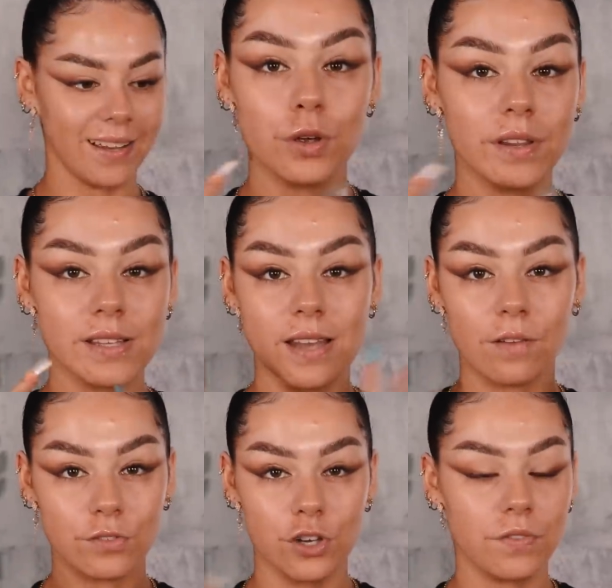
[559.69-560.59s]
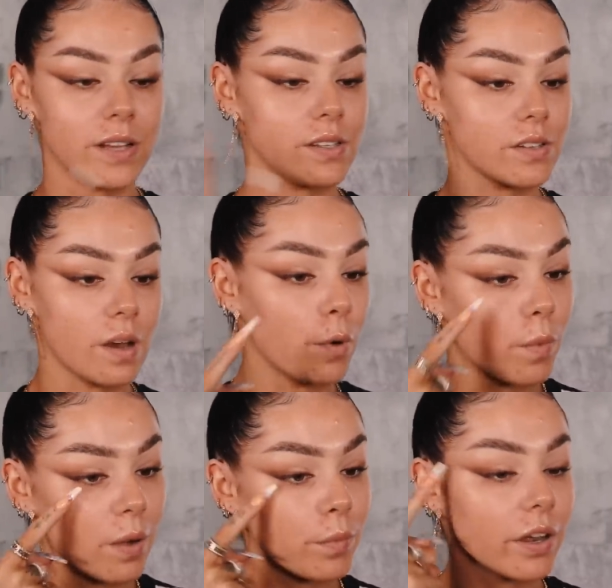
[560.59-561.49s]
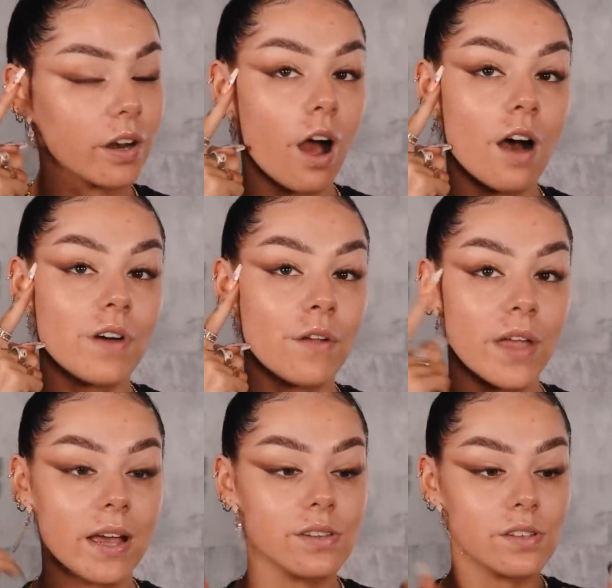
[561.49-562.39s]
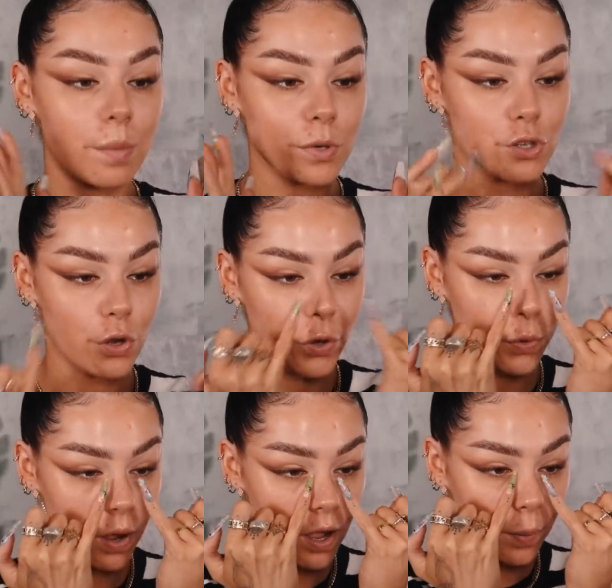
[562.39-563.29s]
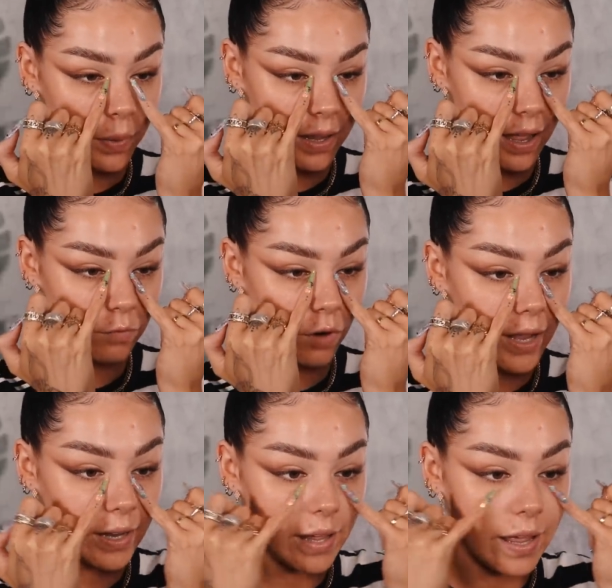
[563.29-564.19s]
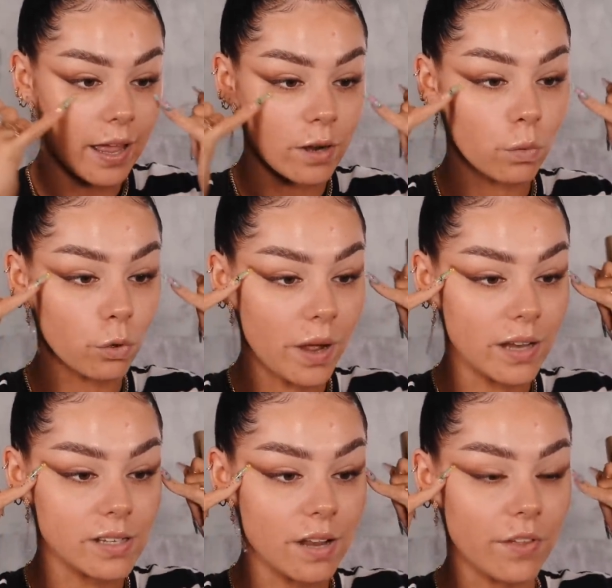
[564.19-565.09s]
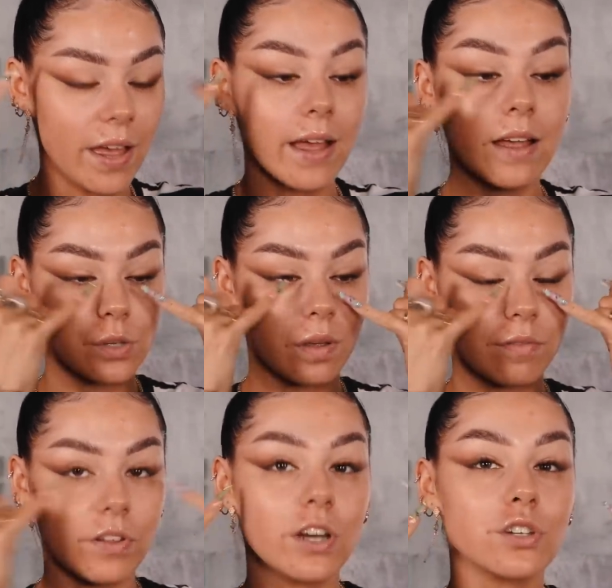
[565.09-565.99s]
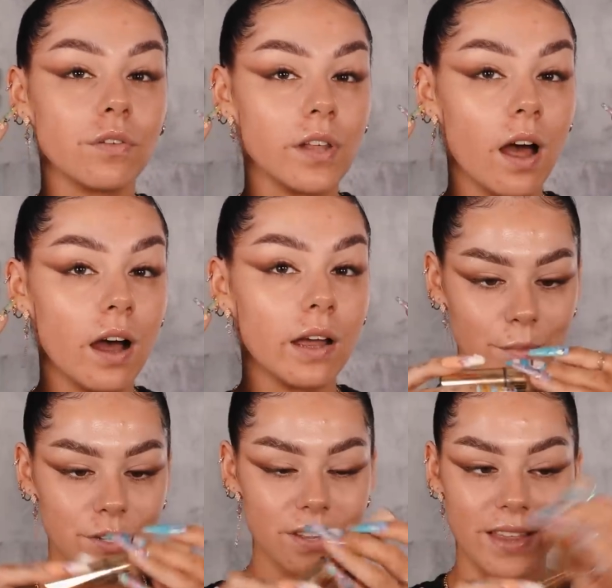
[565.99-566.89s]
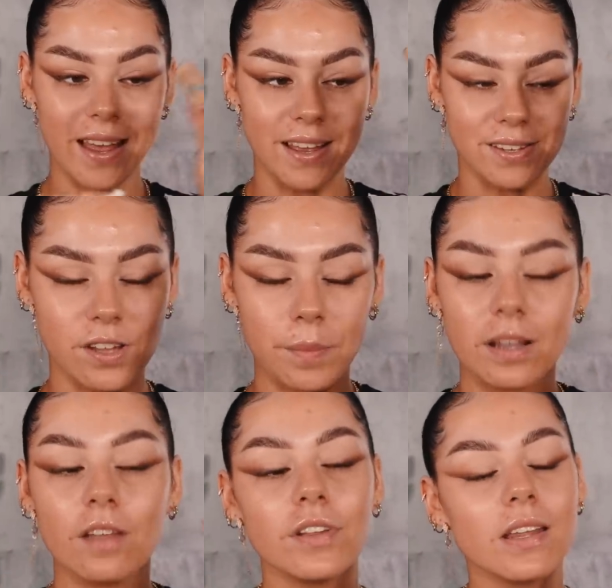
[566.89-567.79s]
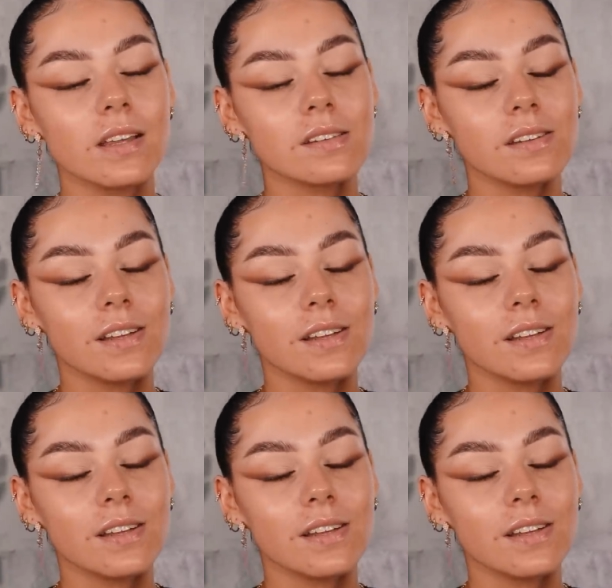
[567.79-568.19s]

Doing this now for two reasons. Number one, we're gonna carve out this. Number two, we can get right in here and all the way underneath here so we can finish off the eye. I'm using this. I've been loving this.